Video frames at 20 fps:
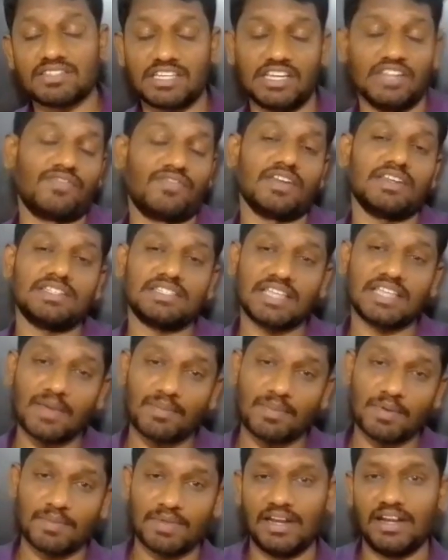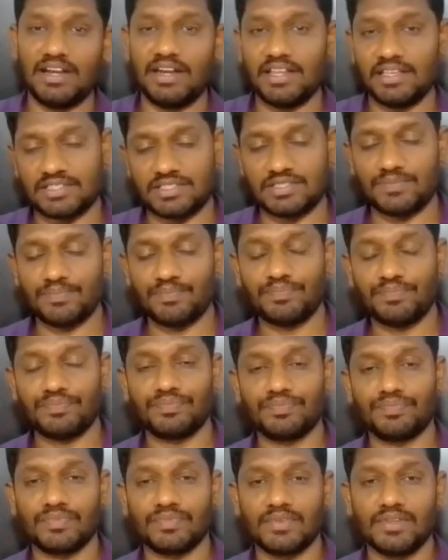defense capabilities.
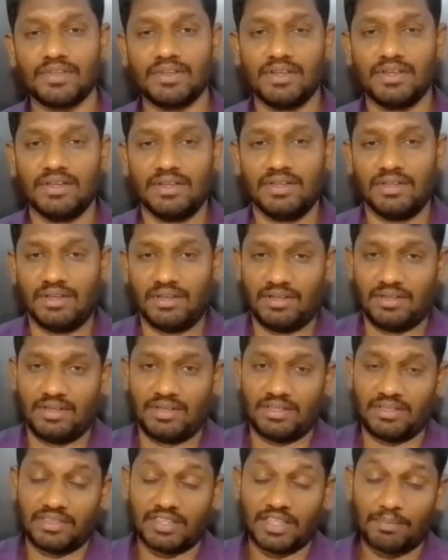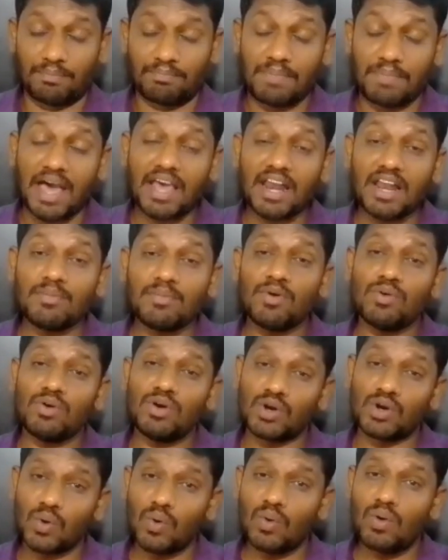The
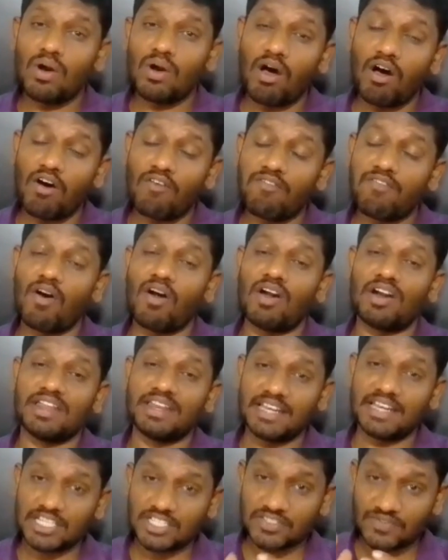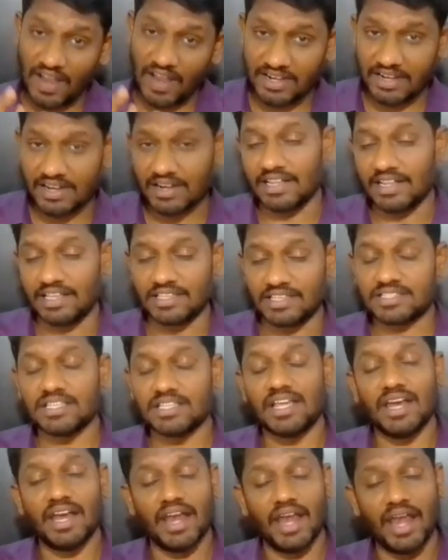paramount role of ordnance factories,
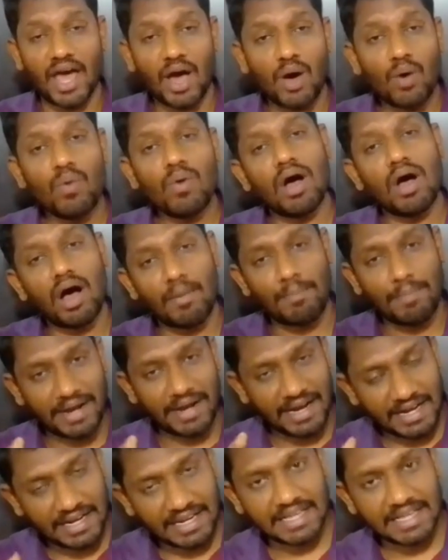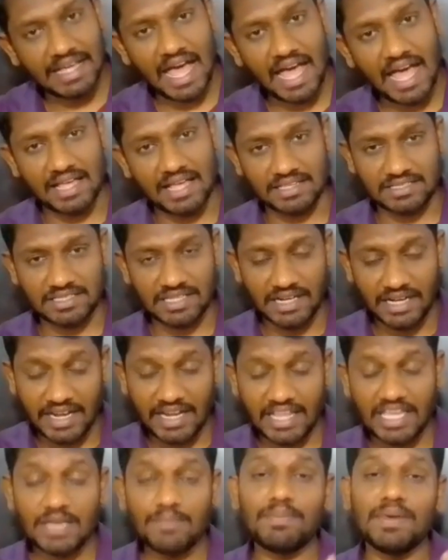now operating as
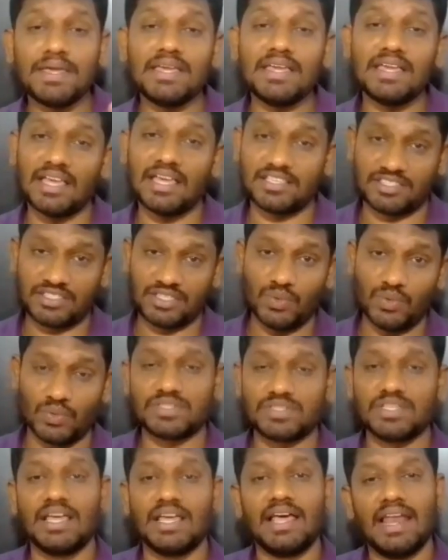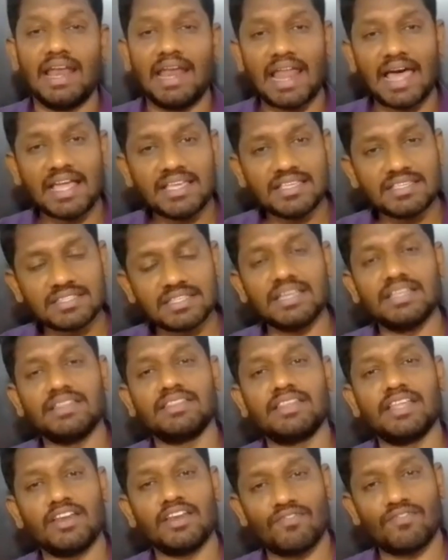DPSUs, lies in
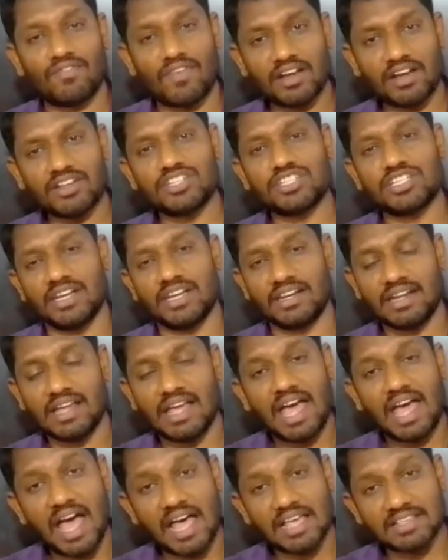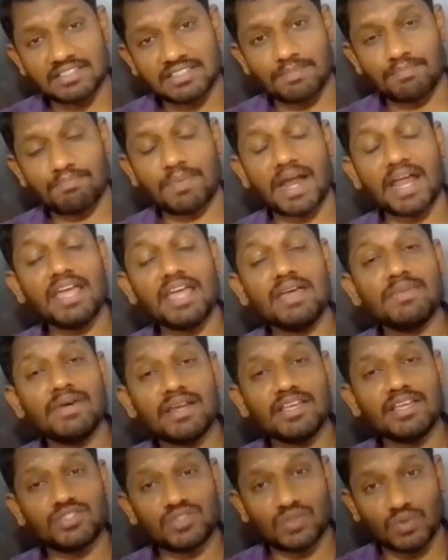their function as the
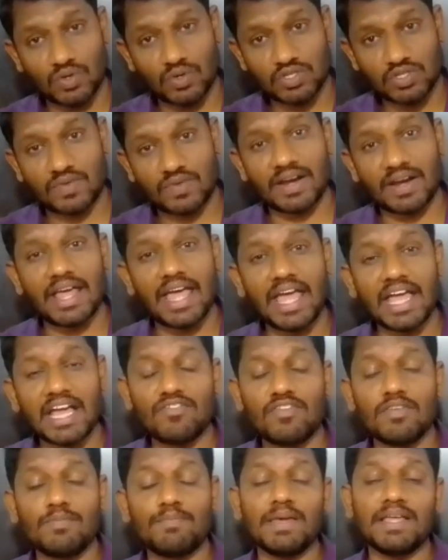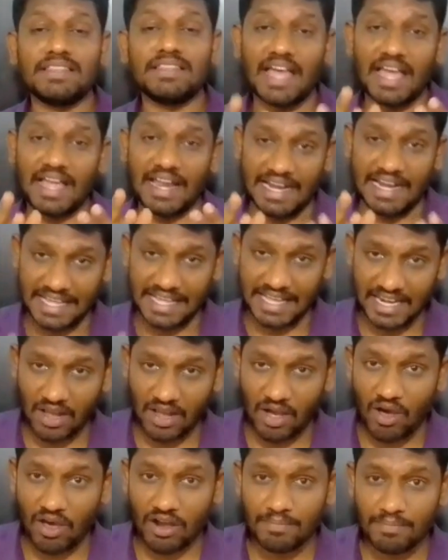primary source for equipping the Indian
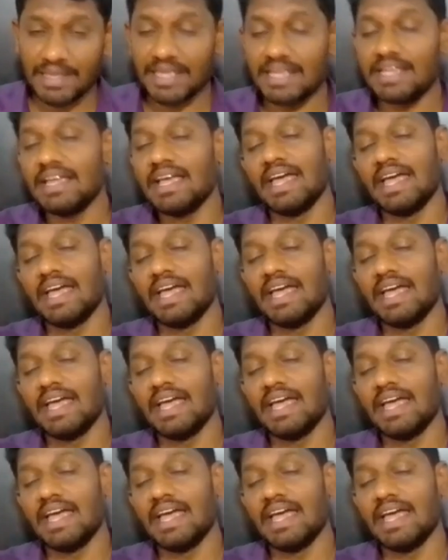Army,